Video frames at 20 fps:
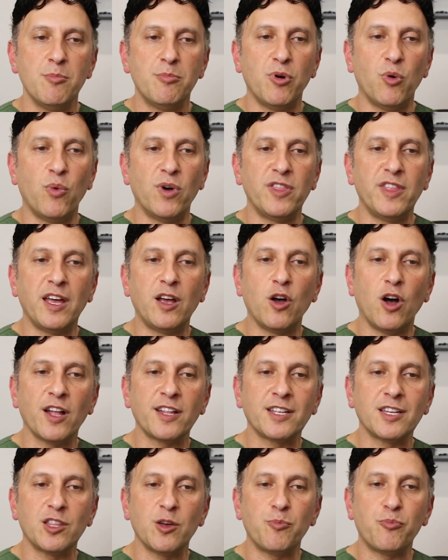But when they
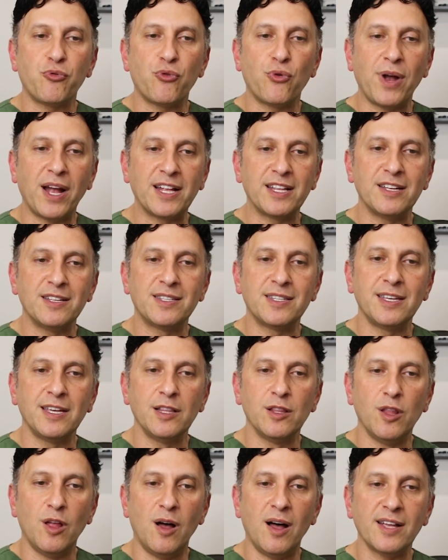got to the
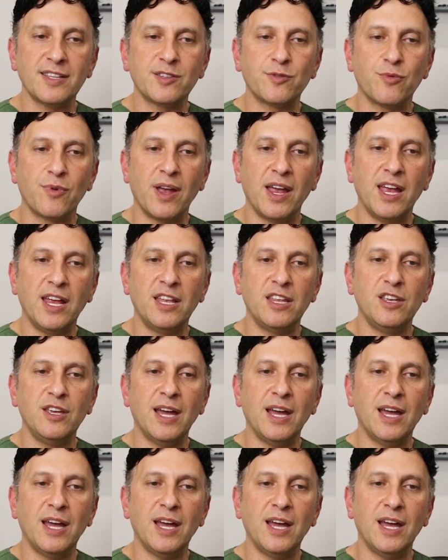pregnancy loss rate,